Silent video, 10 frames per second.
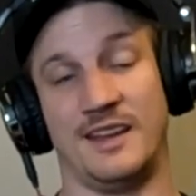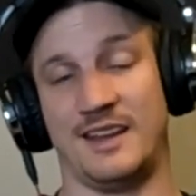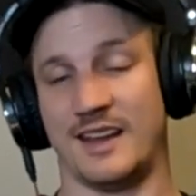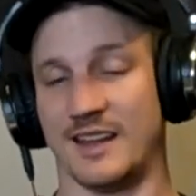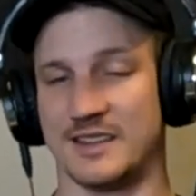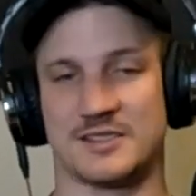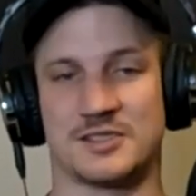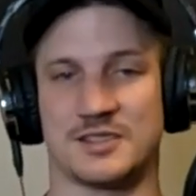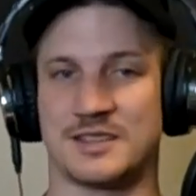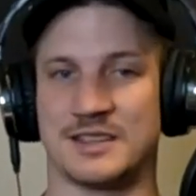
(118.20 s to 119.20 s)
And this is
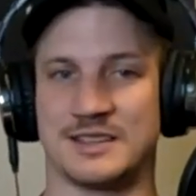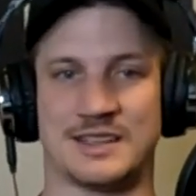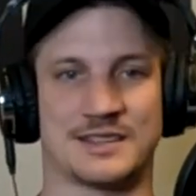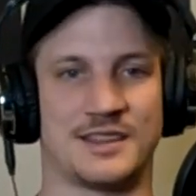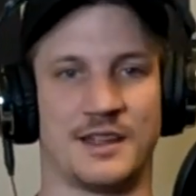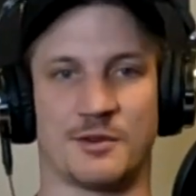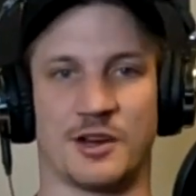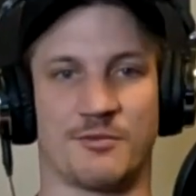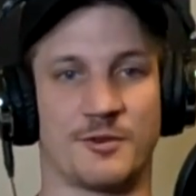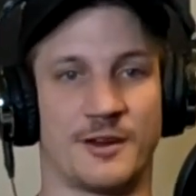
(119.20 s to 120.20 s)
just a disclaimer up
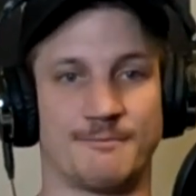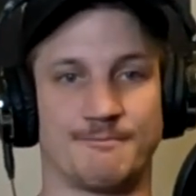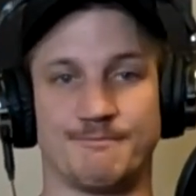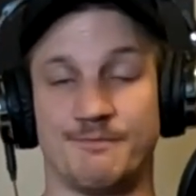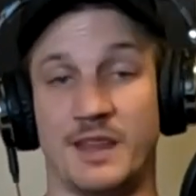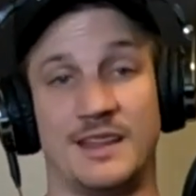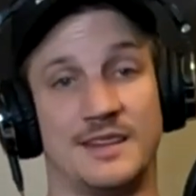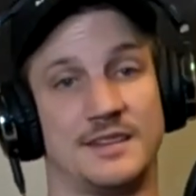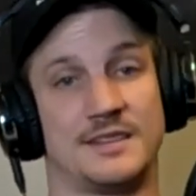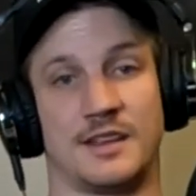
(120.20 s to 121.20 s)
front. This is
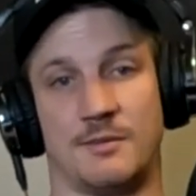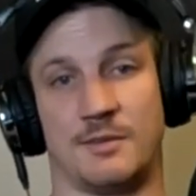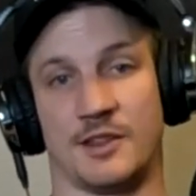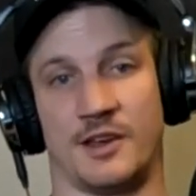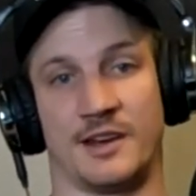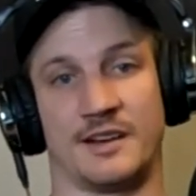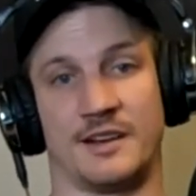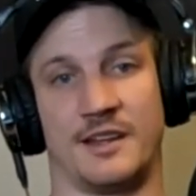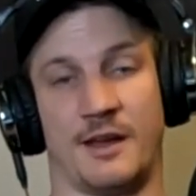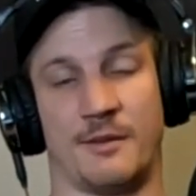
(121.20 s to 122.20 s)
going to be a long
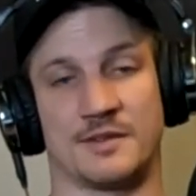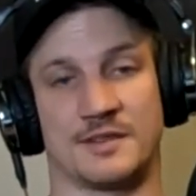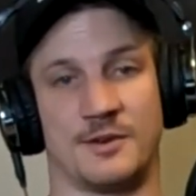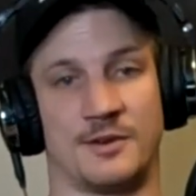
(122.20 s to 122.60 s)
episode.